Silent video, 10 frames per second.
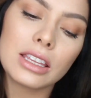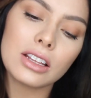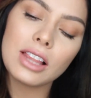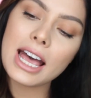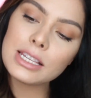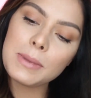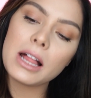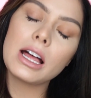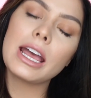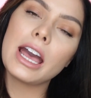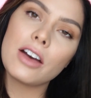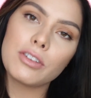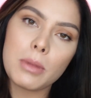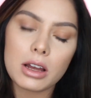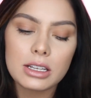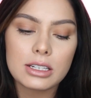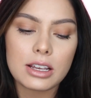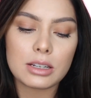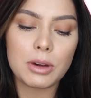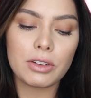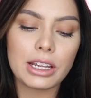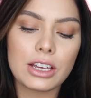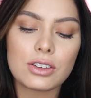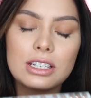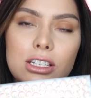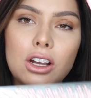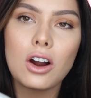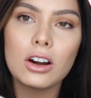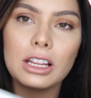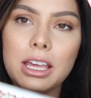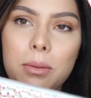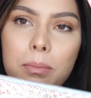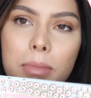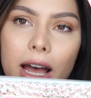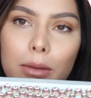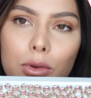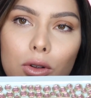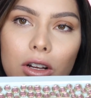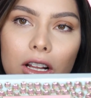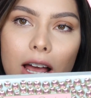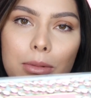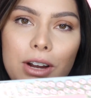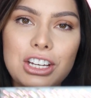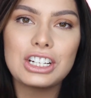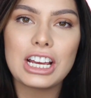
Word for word: then the last palette I have from Anastasia Beverly Hills is the Carli Bybel collaboration.